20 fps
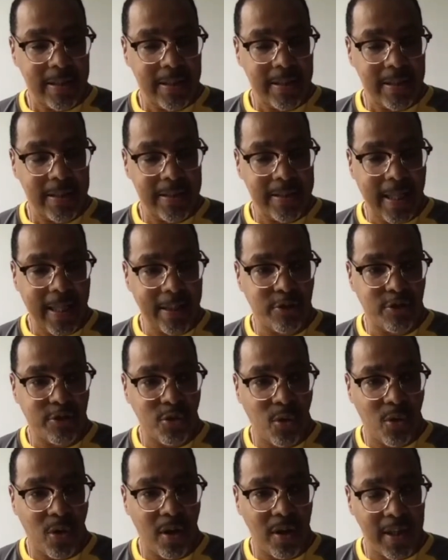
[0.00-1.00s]
they
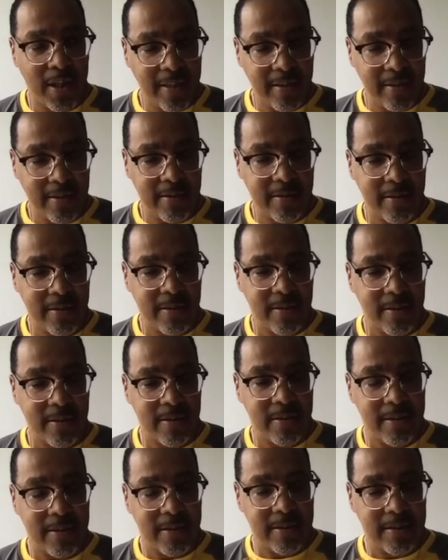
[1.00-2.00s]
saw this,
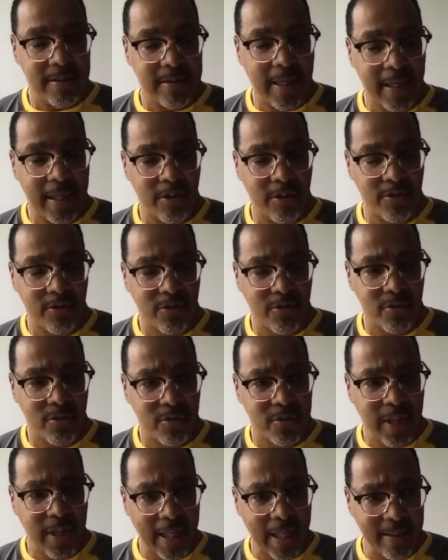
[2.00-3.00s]

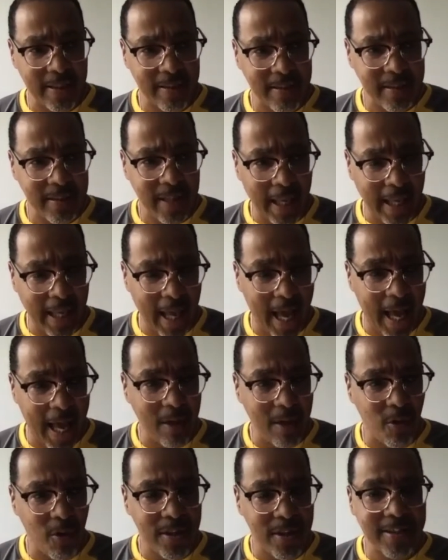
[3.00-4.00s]
they got
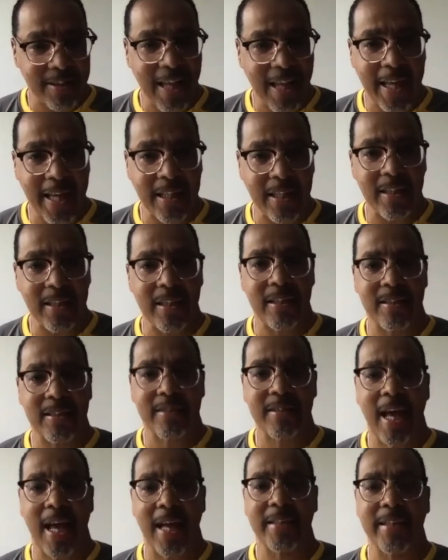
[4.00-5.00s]
all excited and
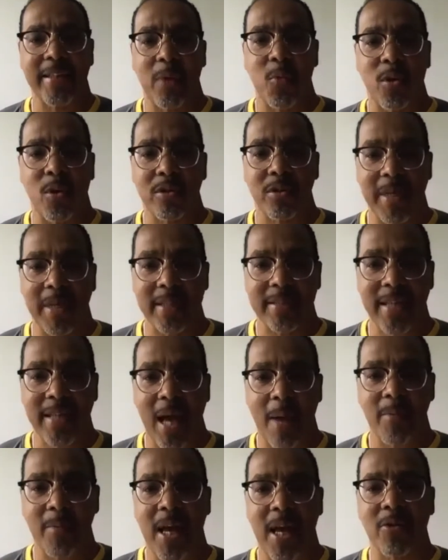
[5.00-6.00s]
decided they wanted to make
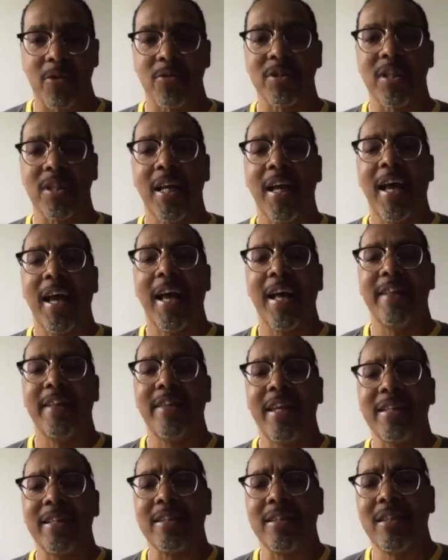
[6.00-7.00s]
tabernacles, and
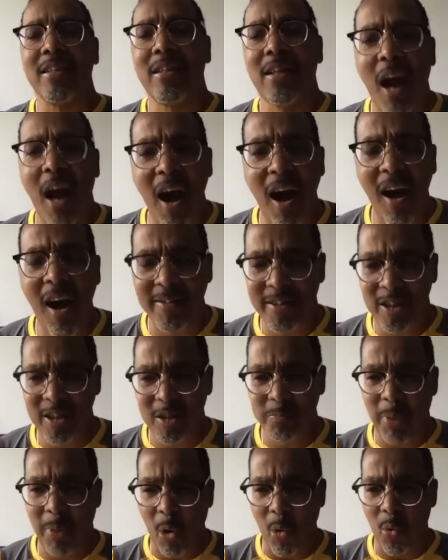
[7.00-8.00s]
then God
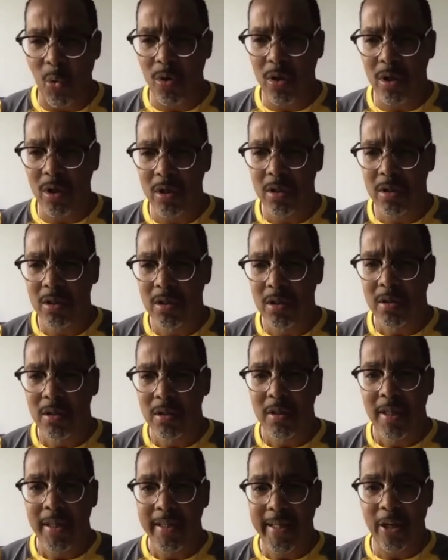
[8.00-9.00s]
spoke,
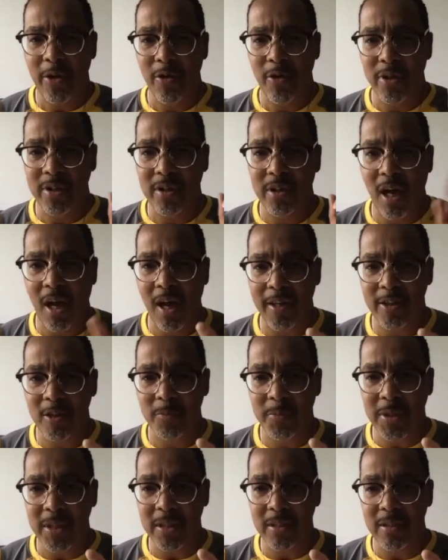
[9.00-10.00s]
and they heard God
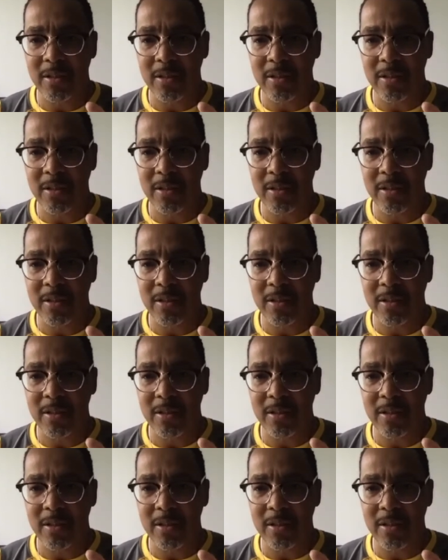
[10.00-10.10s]
speak.